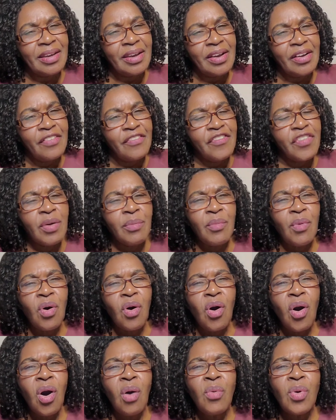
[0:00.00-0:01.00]
from
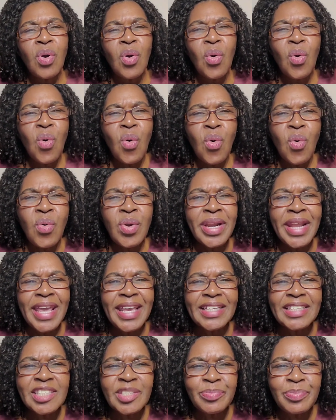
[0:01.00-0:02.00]
our own
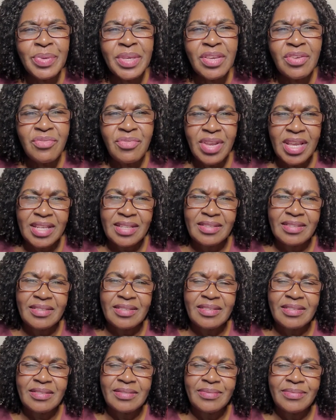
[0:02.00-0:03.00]

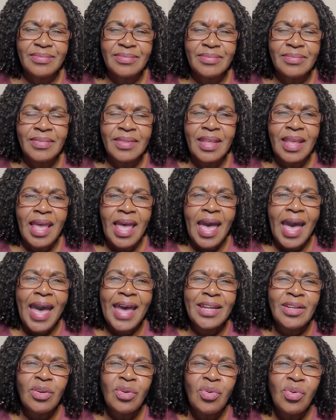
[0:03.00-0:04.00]
experience
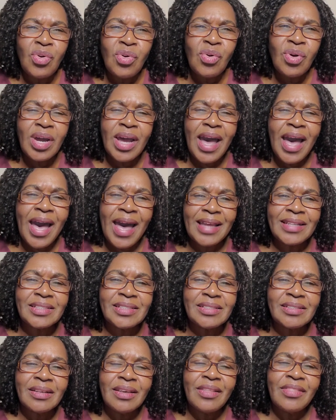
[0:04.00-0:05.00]
and look at
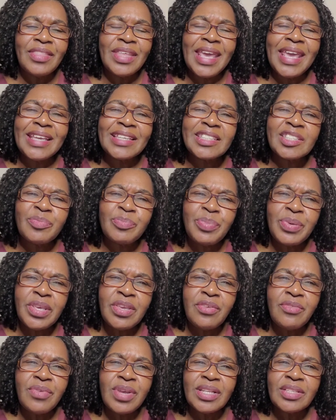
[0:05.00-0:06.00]
the
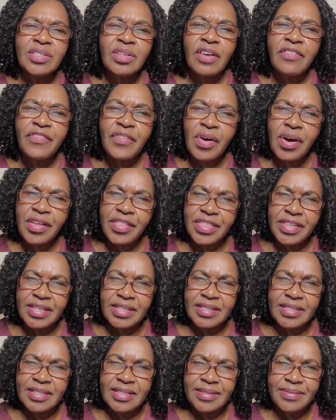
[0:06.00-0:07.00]
experience of
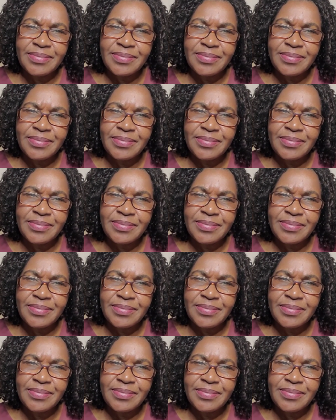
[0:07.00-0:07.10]
others.